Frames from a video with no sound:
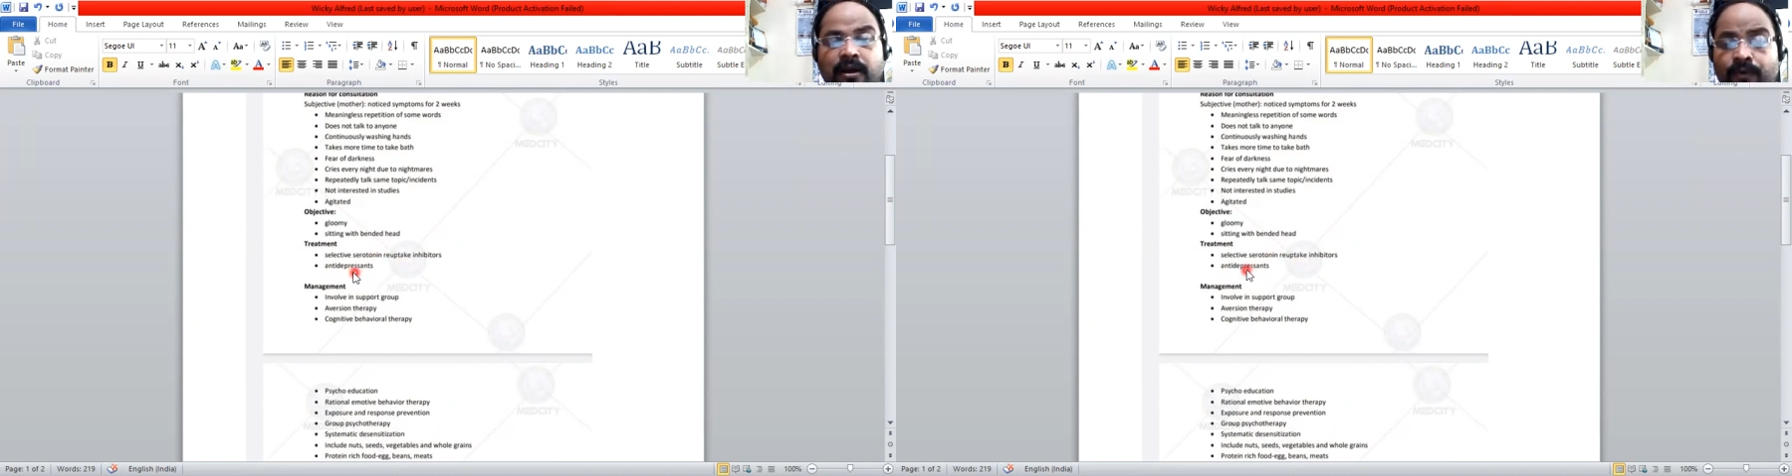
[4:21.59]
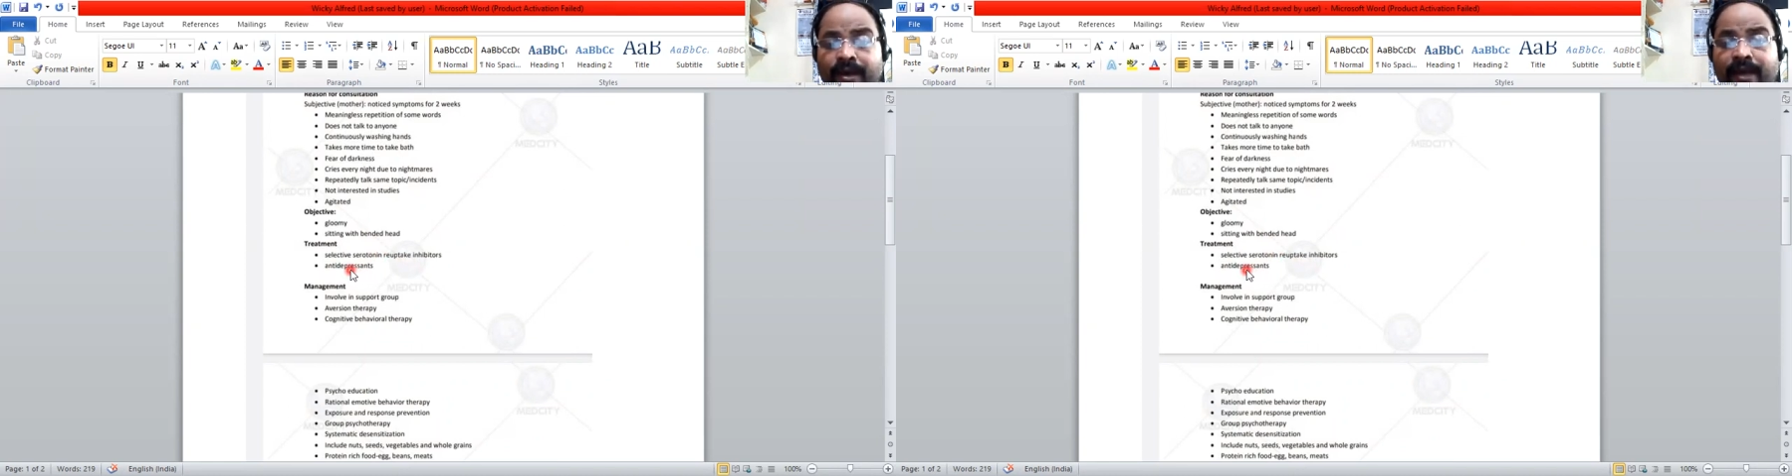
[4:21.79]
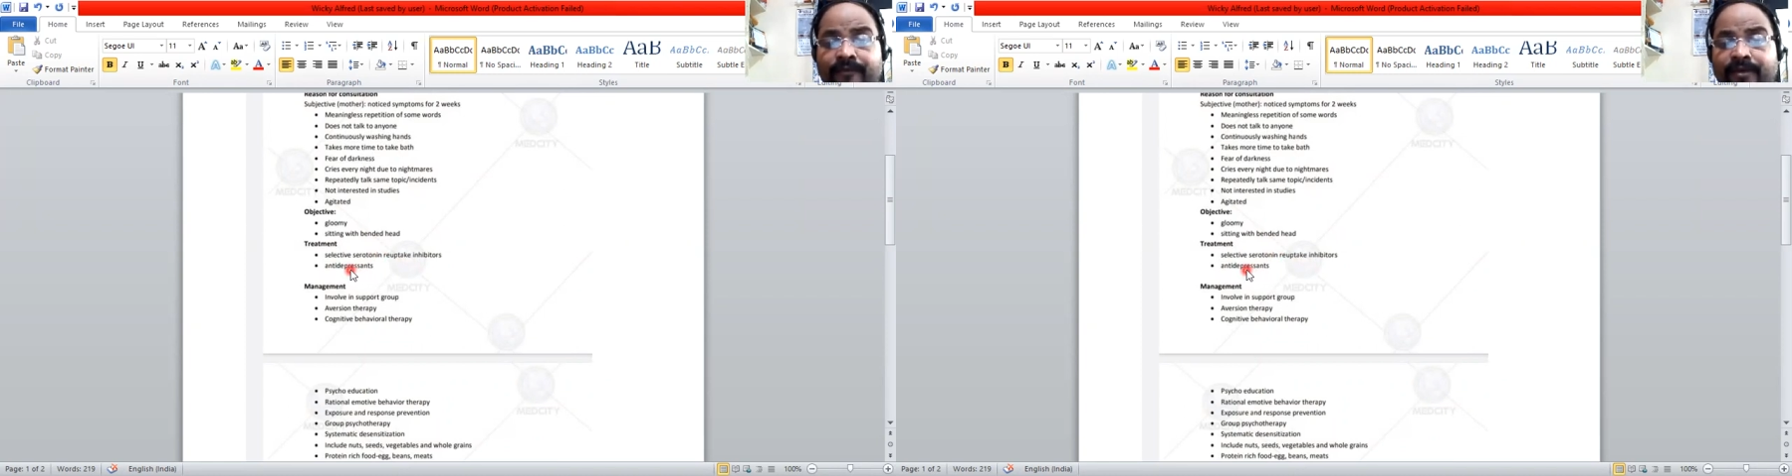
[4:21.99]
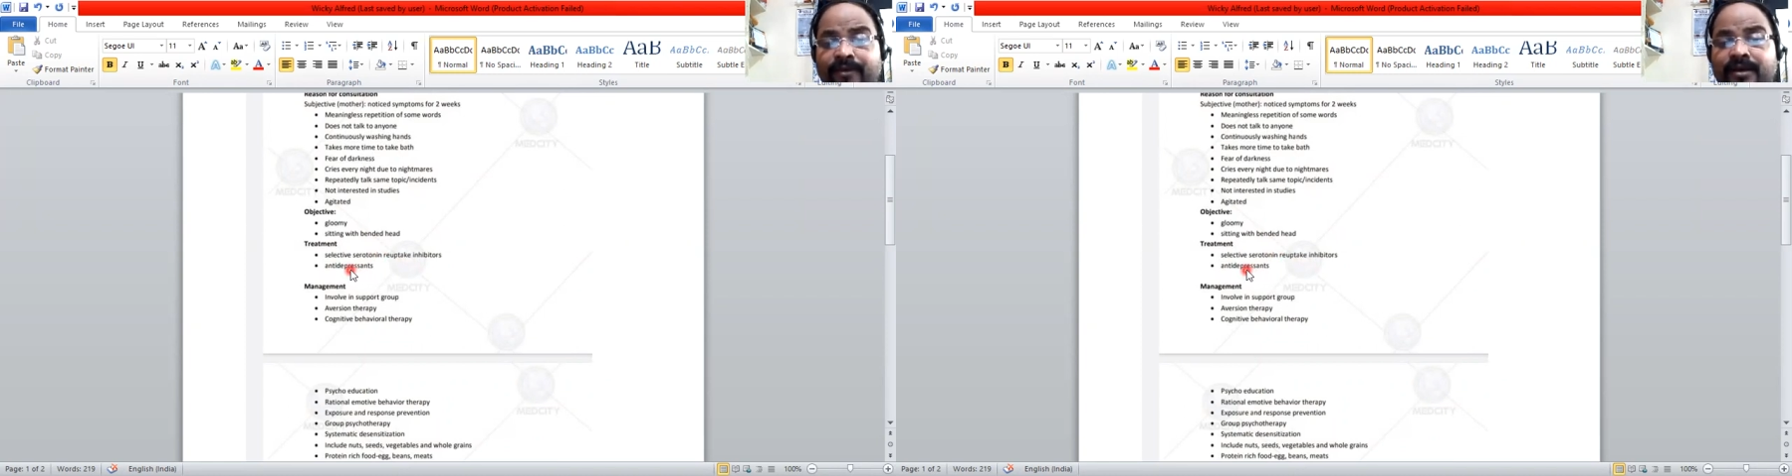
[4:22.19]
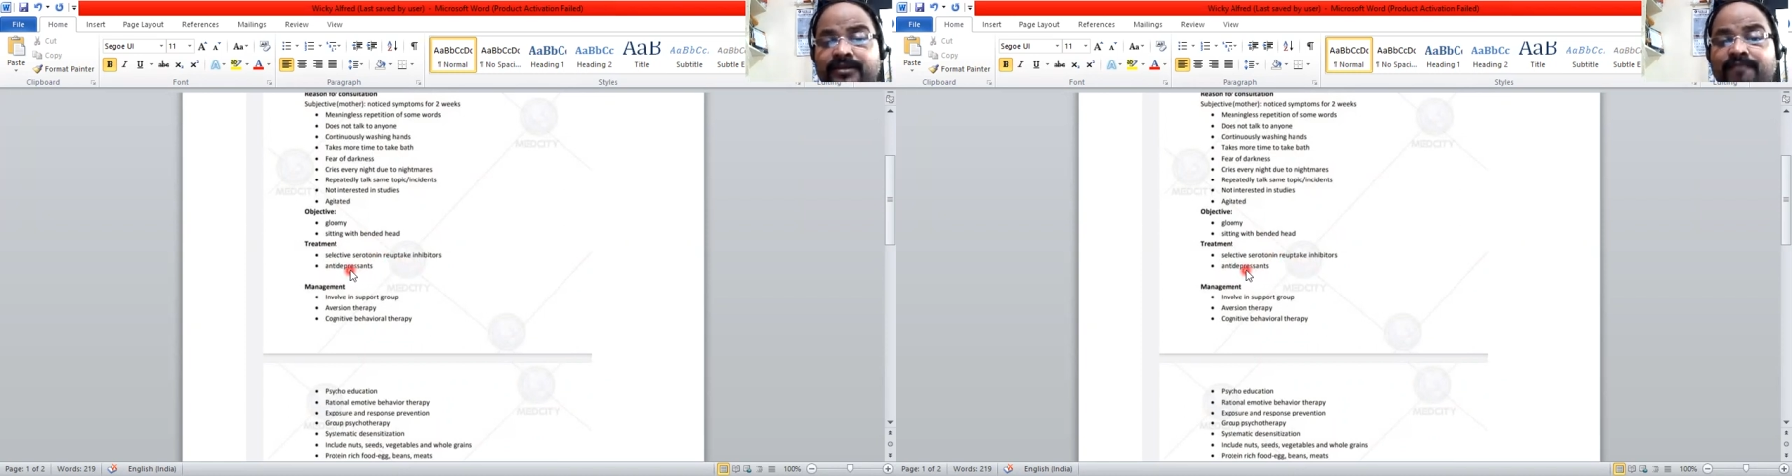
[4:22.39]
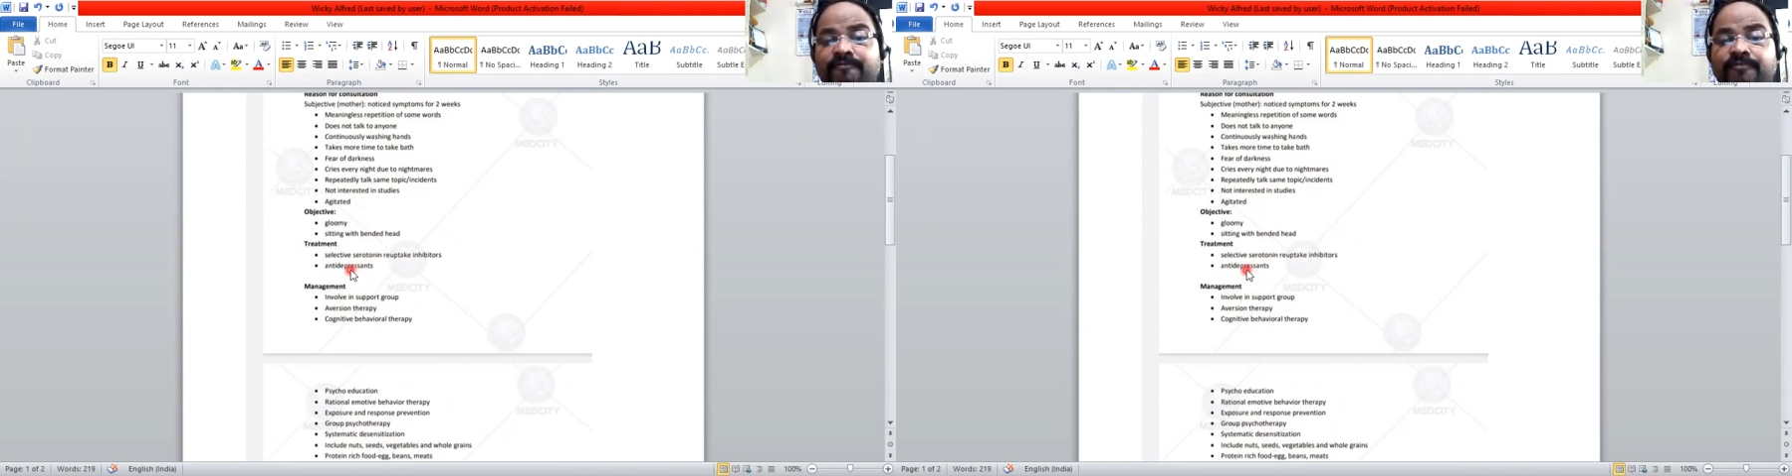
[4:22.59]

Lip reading: We have given some